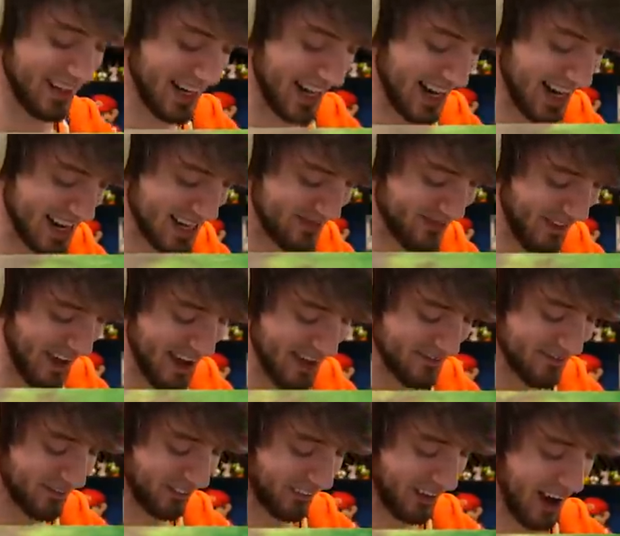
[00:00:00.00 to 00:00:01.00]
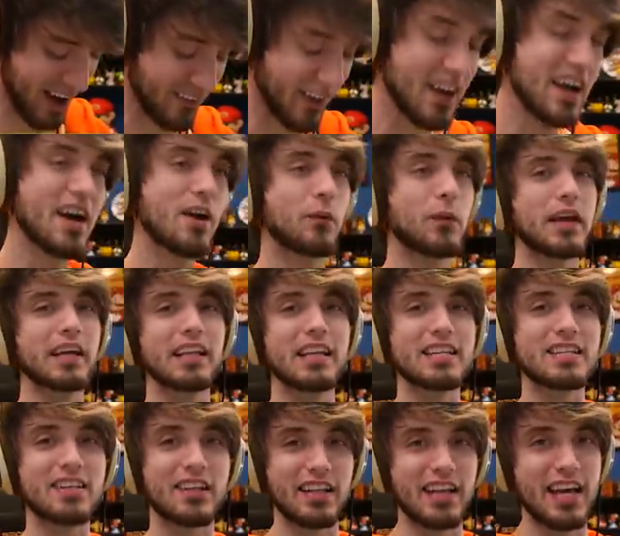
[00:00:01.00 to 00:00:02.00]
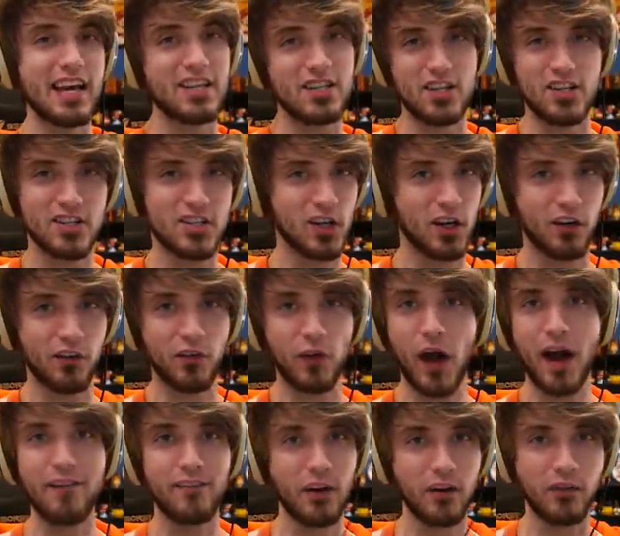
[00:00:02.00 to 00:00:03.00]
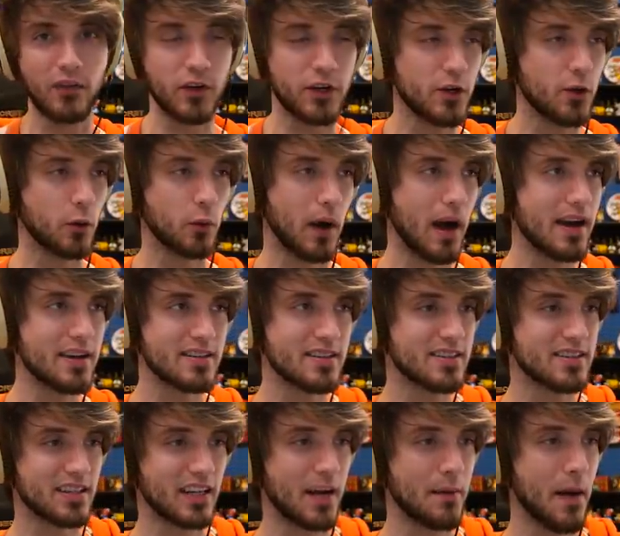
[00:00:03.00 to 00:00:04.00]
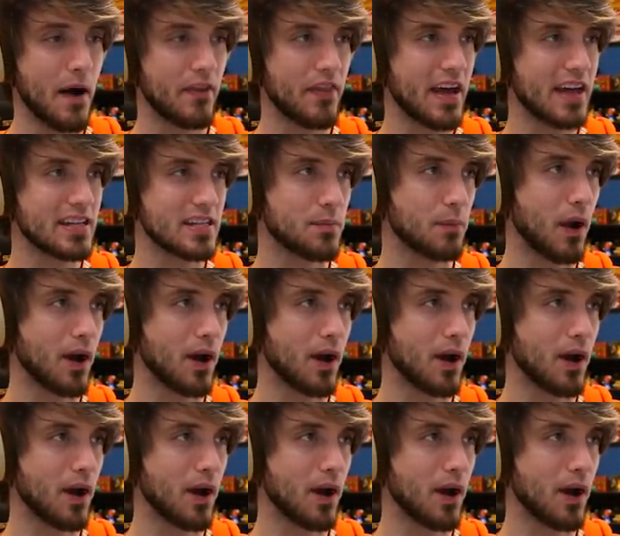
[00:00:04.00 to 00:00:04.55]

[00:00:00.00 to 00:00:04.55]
but it has been forever. Realistically, it just took forever for New Horizons to come out. That's the